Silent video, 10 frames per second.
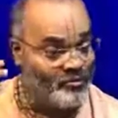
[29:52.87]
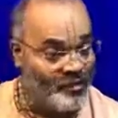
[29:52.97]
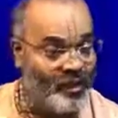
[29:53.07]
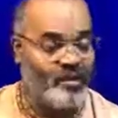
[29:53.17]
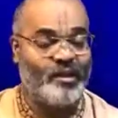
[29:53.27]

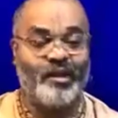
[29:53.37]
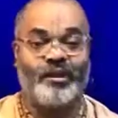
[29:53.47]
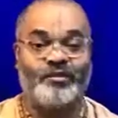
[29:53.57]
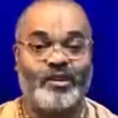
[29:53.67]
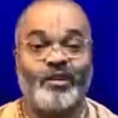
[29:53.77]

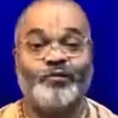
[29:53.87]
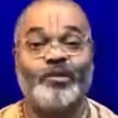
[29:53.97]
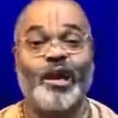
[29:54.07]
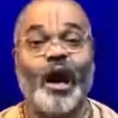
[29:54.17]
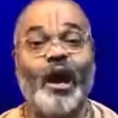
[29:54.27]
thinking that
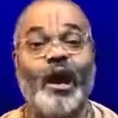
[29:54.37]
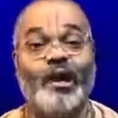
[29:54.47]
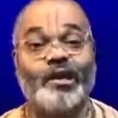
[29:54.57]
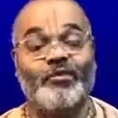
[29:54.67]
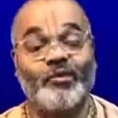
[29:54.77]
we
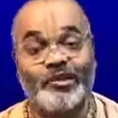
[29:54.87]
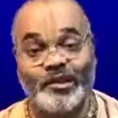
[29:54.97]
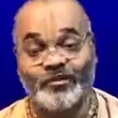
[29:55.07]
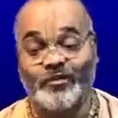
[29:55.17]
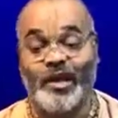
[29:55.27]
are
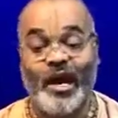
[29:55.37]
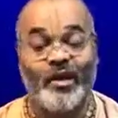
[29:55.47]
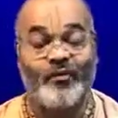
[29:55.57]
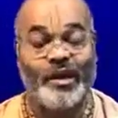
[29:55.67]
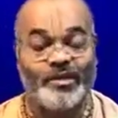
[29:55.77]
devotees, we
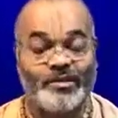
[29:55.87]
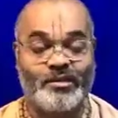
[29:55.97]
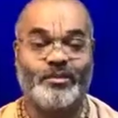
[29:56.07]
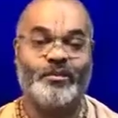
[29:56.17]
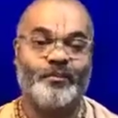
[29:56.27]
are
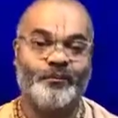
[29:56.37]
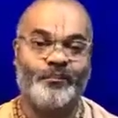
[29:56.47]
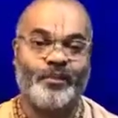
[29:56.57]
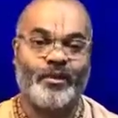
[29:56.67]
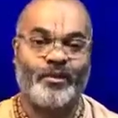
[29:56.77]
Vaishnava.
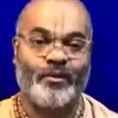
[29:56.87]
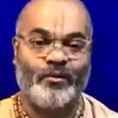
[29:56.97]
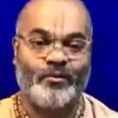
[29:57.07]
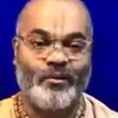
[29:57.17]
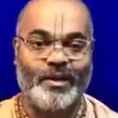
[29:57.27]

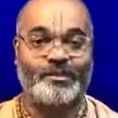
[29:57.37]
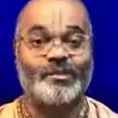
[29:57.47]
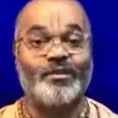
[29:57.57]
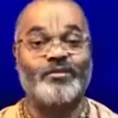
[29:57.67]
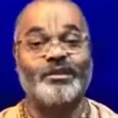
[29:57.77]

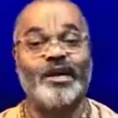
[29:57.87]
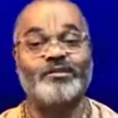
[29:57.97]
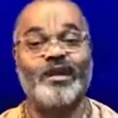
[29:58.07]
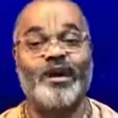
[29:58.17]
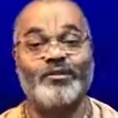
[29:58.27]
Vaishnava
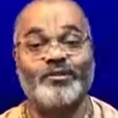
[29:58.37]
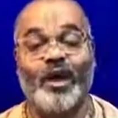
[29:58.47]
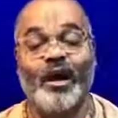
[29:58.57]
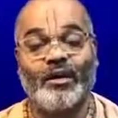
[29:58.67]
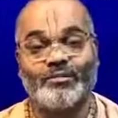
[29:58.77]

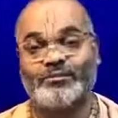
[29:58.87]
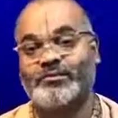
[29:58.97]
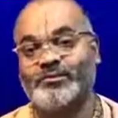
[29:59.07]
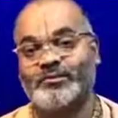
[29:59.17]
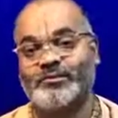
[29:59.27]

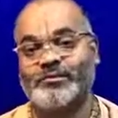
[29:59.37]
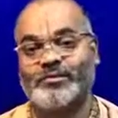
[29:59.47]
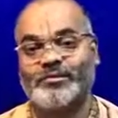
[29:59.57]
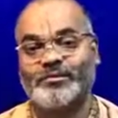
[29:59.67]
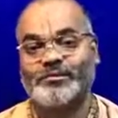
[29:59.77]
Dasanudas.
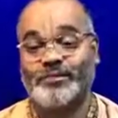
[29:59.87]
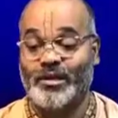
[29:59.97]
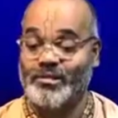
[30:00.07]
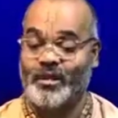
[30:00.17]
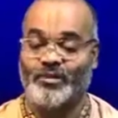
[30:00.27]

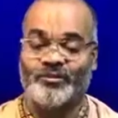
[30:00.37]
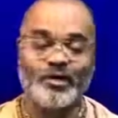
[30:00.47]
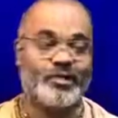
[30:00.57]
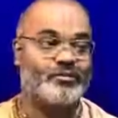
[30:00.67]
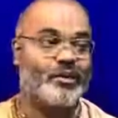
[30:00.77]

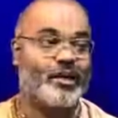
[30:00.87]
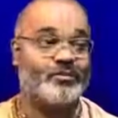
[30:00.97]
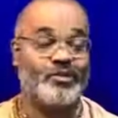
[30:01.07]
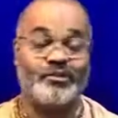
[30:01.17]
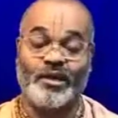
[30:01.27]
Dasanudas. I
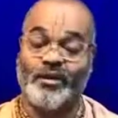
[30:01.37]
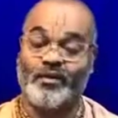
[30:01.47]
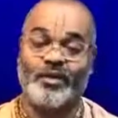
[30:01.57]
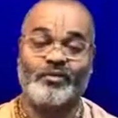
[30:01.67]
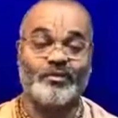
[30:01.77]
am the
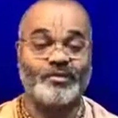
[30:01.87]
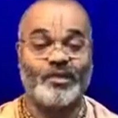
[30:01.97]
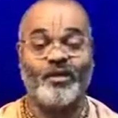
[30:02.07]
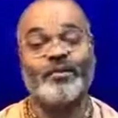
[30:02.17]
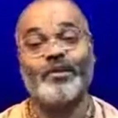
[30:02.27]
servant of the
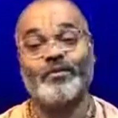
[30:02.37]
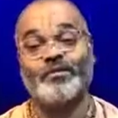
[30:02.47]
servant of